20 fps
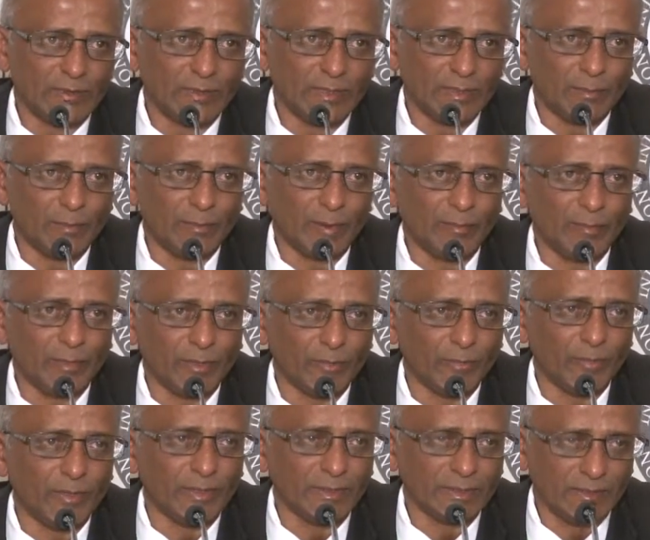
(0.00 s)
There's a public
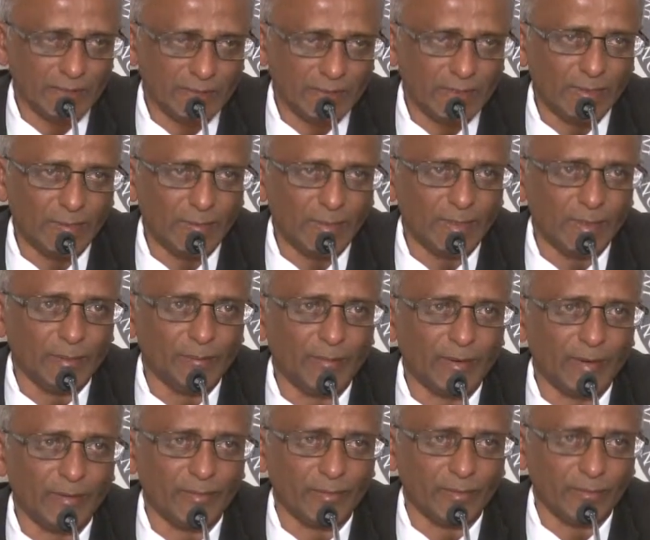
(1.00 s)
ruling system and a
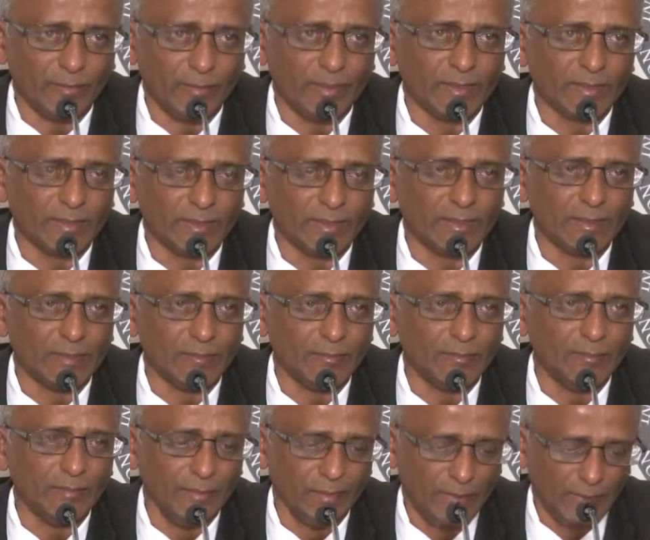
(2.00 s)
private ruling system.
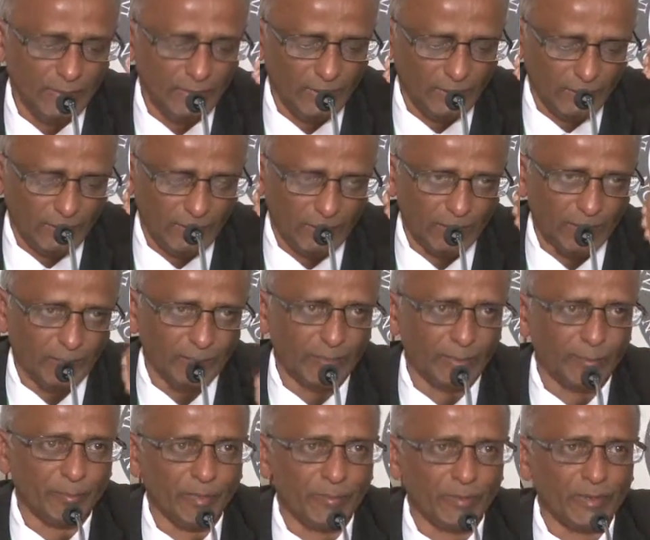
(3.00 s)
The
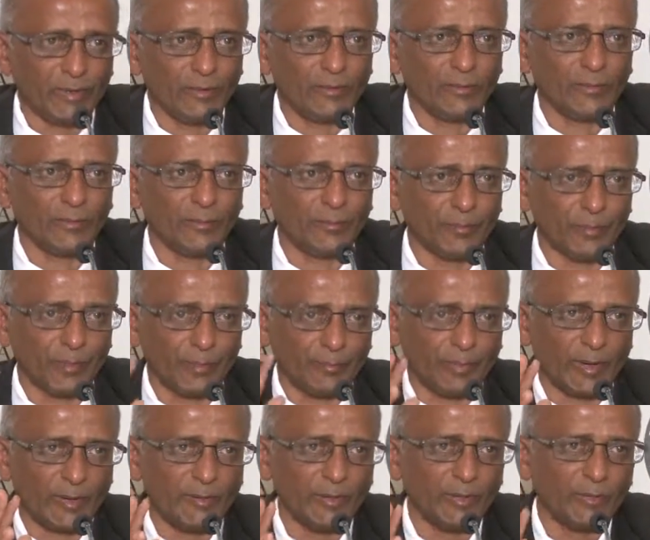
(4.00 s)

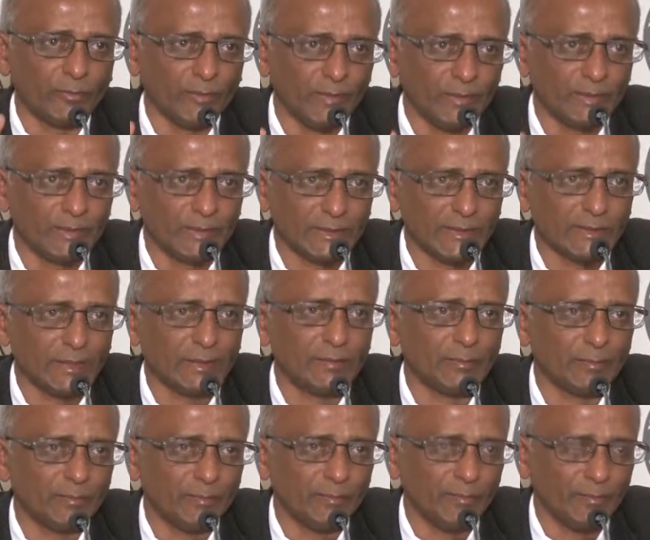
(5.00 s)
public ruling
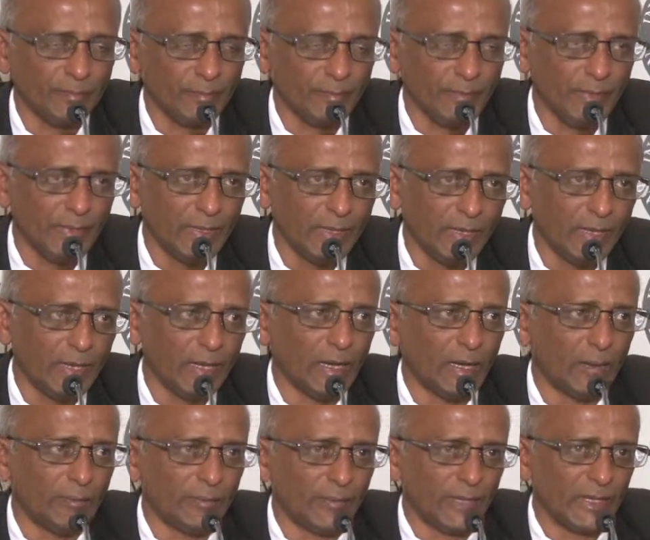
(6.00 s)
system,
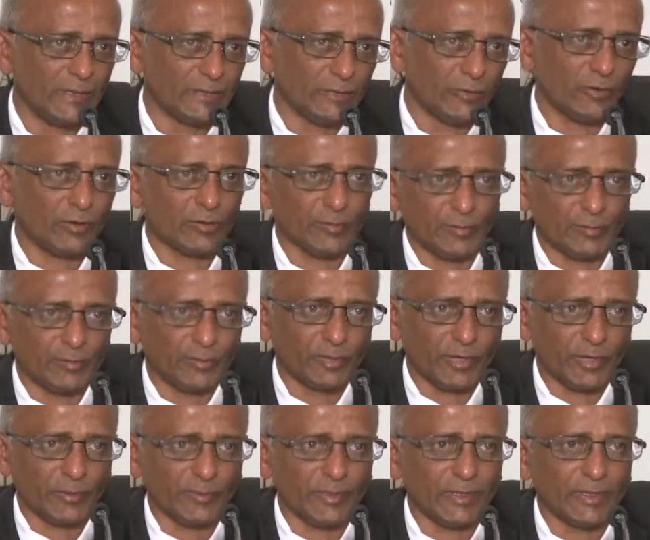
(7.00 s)
there's a document put
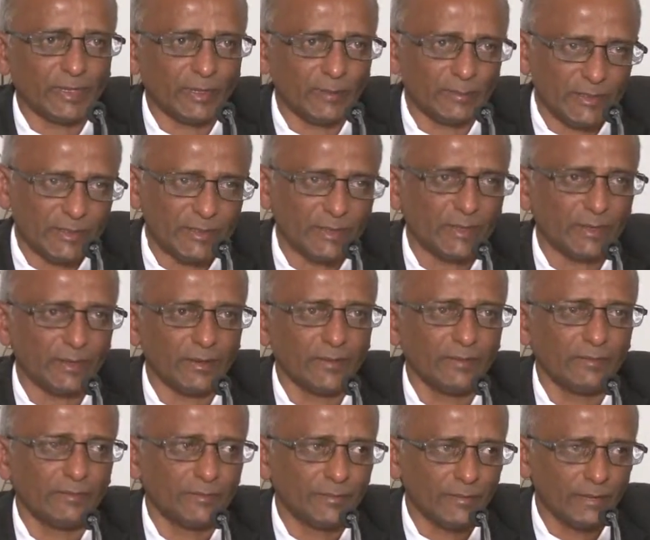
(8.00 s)
out by the commissioner
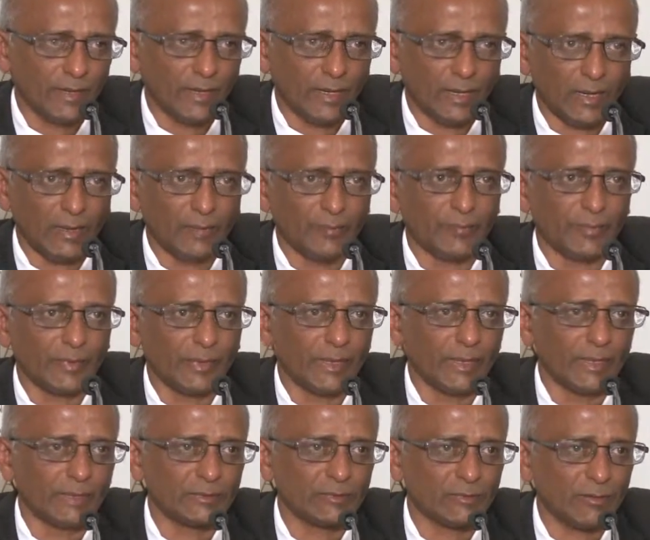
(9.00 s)

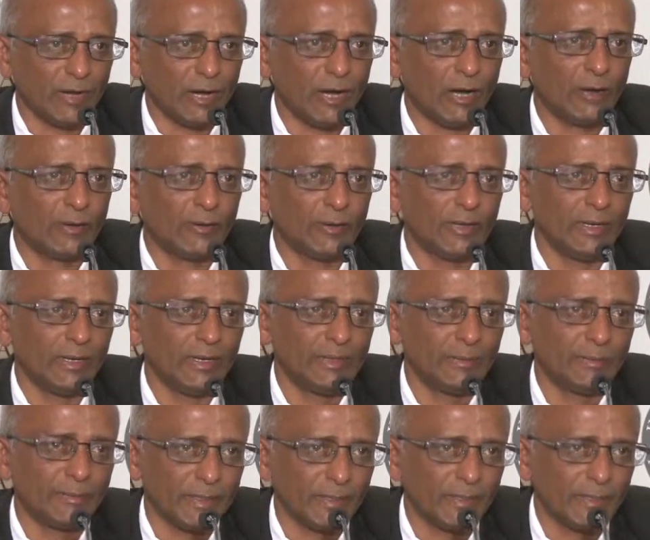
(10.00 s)
as to how you'll
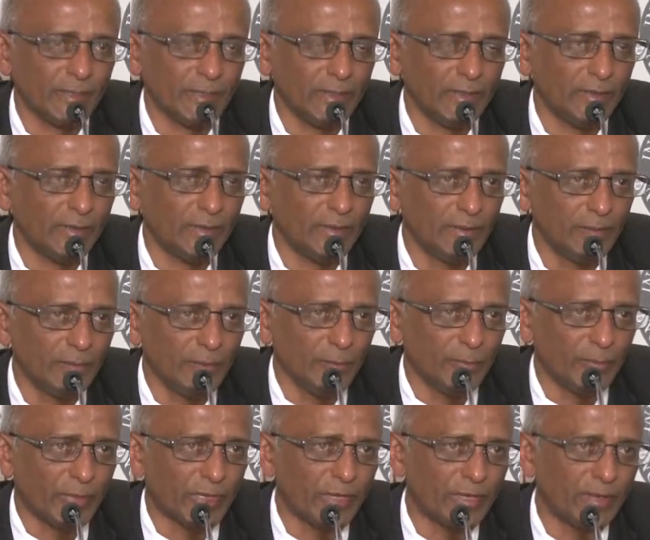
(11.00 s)
interpret the
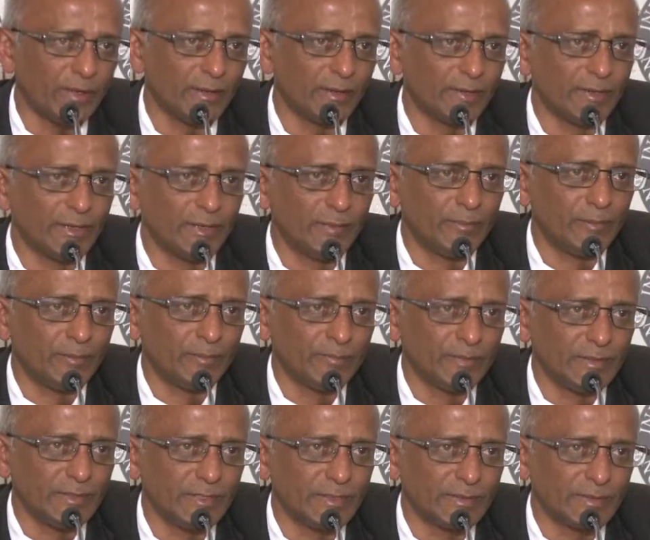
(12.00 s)
particular treatment of
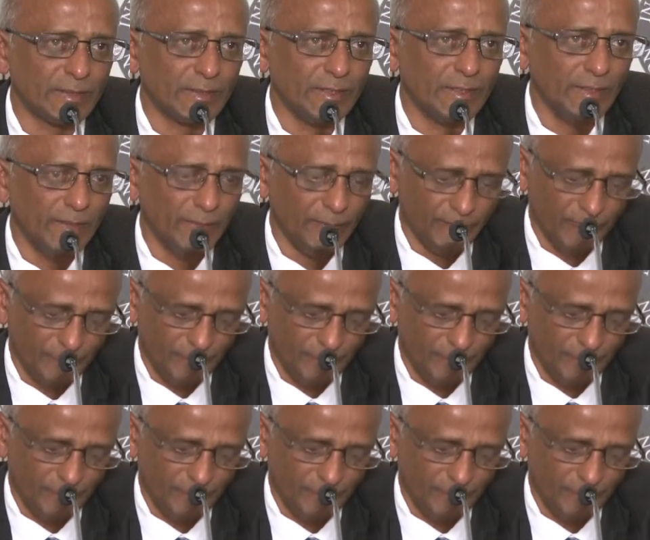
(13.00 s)
GST.